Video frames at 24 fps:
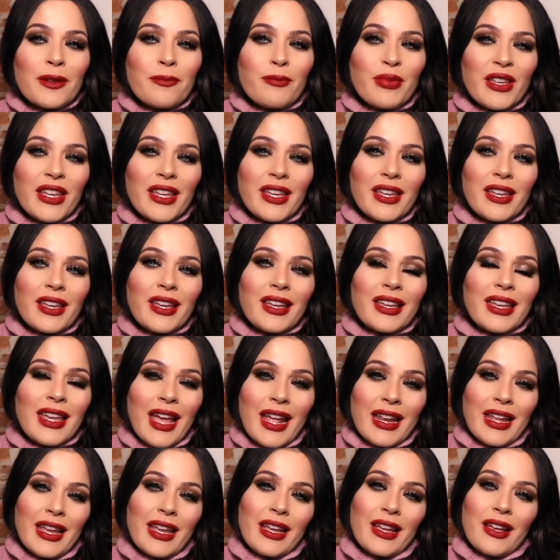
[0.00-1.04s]
be
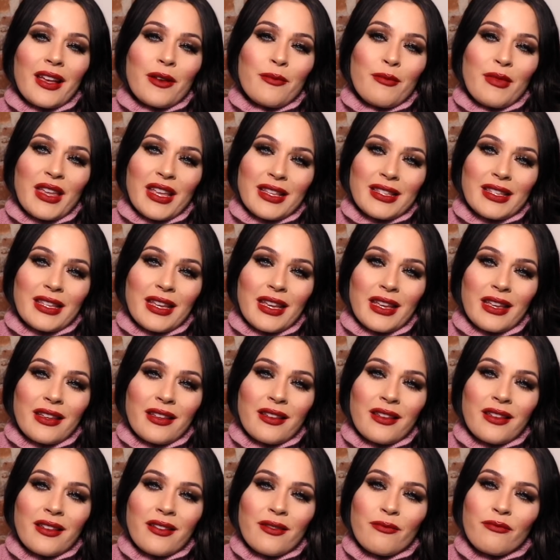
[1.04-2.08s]
getting amazing,
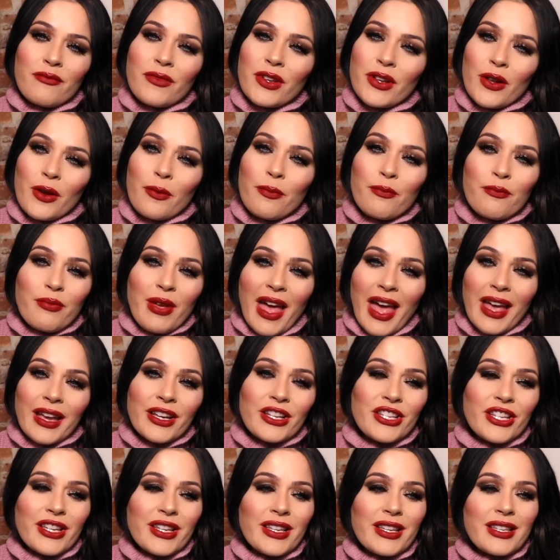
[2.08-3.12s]
you know,
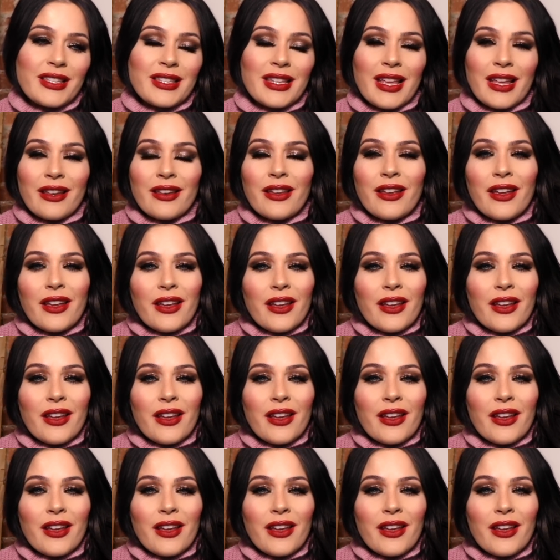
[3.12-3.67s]
packages and